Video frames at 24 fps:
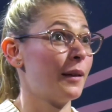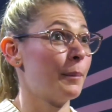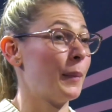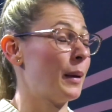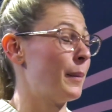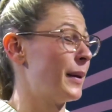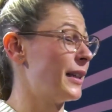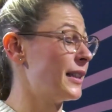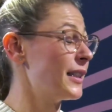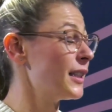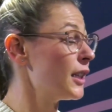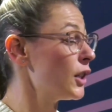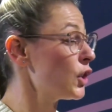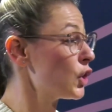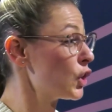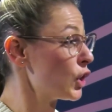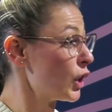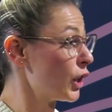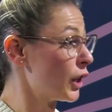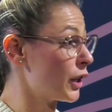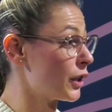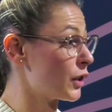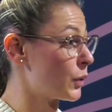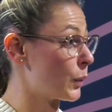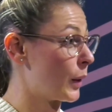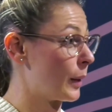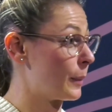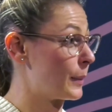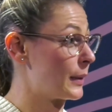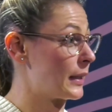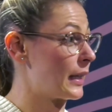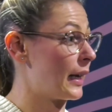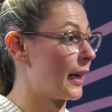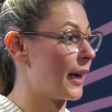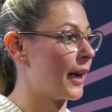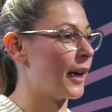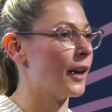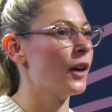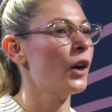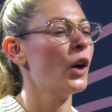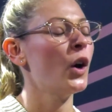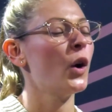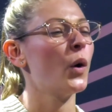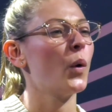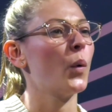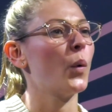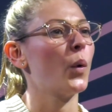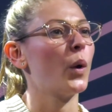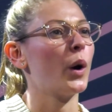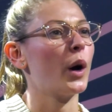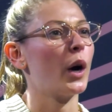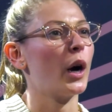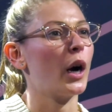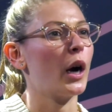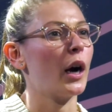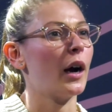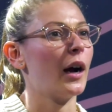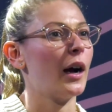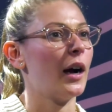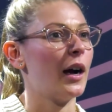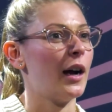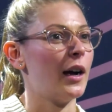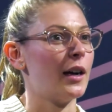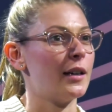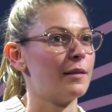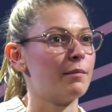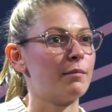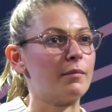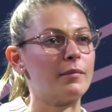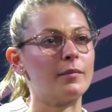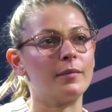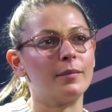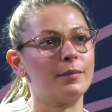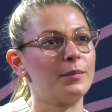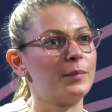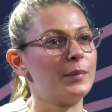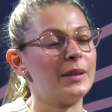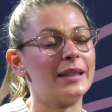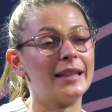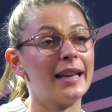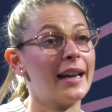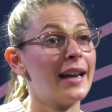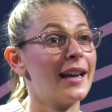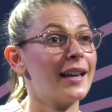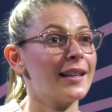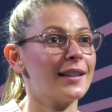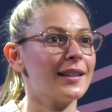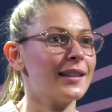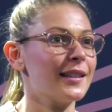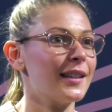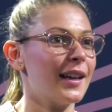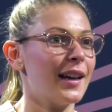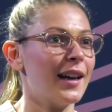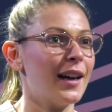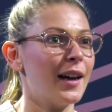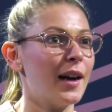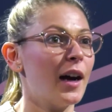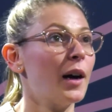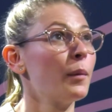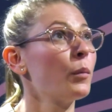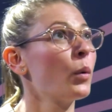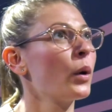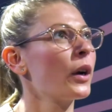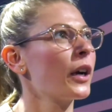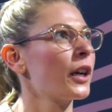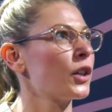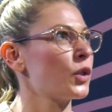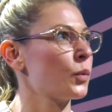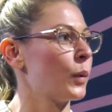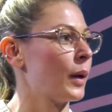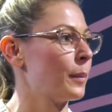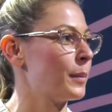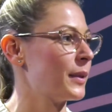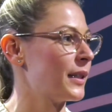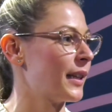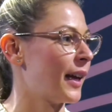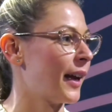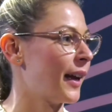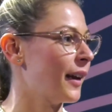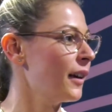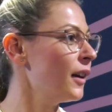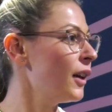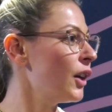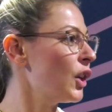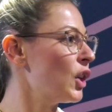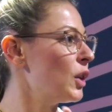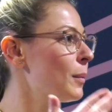maybe it's an insurance website, or say it's a mortgage website.